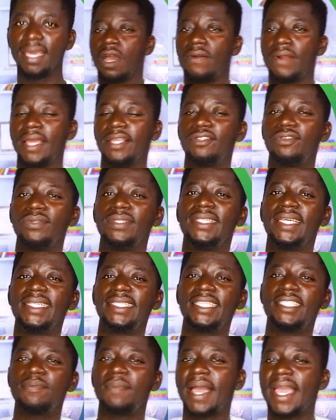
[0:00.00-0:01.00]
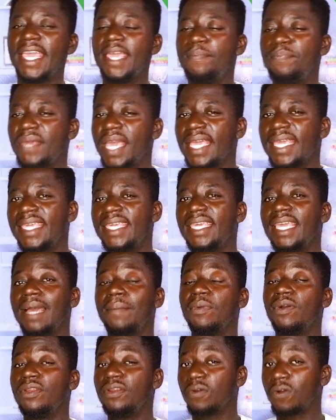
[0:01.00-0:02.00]
All right, so this is my A P I key.
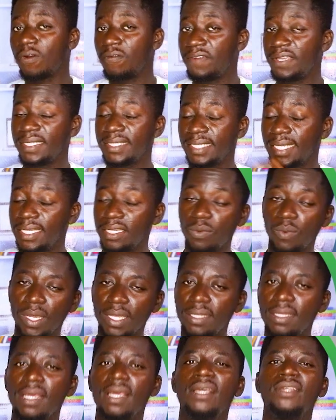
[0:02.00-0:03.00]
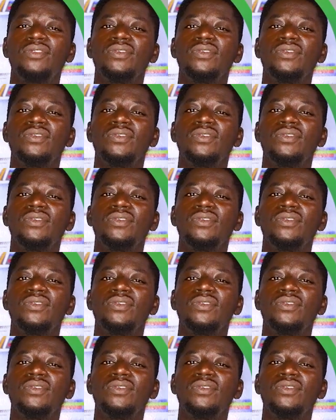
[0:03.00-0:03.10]
I'm going to cover it anyway.